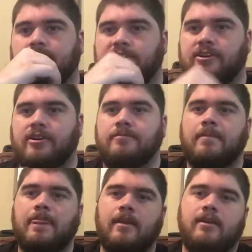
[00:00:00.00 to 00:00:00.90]
0.
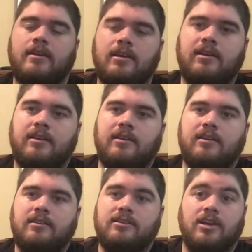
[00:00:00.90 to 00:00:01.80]

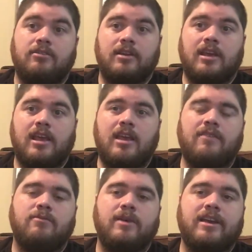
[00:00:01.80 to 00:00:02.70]
So
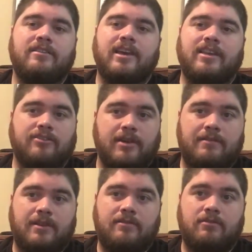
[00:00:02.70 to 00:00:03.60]
if we take the
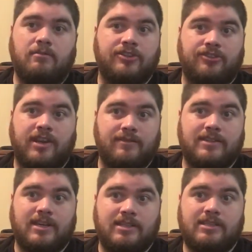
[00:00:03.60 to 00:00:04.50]
derivative, which gives
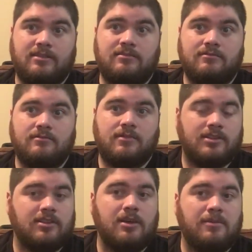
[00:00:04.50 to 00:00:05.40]
us the
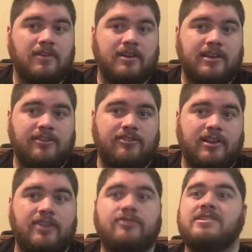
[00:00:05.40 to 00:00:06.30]
slope of our tangent
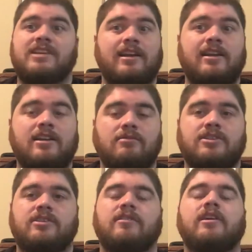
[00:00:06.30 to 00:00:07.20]
lines, we set it equal to
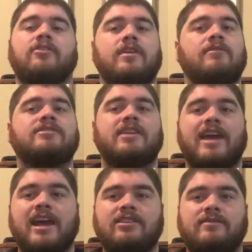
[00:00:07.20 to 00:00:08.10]
0, it'll give us the
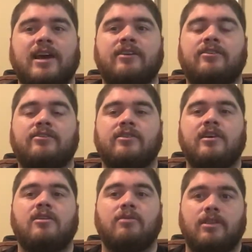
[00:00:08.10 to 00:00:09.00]
x values
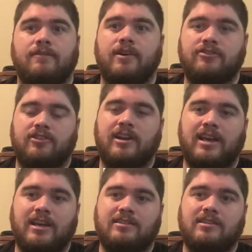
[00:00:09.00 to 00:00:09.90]
where the function
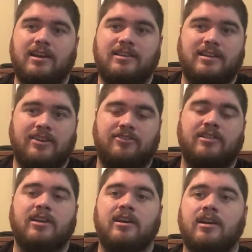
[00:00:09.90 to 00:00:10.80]
has a
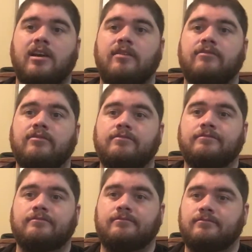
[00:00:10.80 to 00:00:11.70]
tangent line of
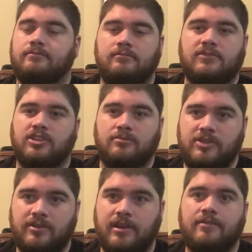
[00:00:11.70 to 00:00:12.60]
slope
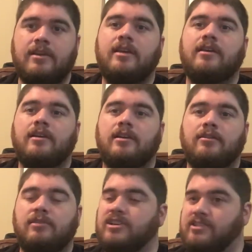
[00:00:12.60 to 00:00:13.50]
0,
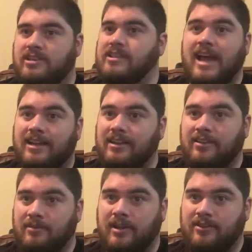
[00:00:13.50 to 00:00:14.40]
which is exactly
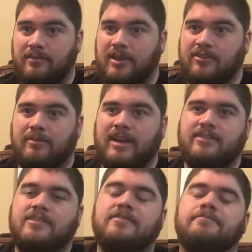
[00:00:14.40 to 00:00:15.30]
the relative mins and
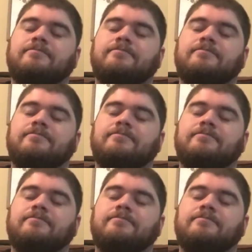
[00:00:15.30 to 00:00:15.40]
maxes.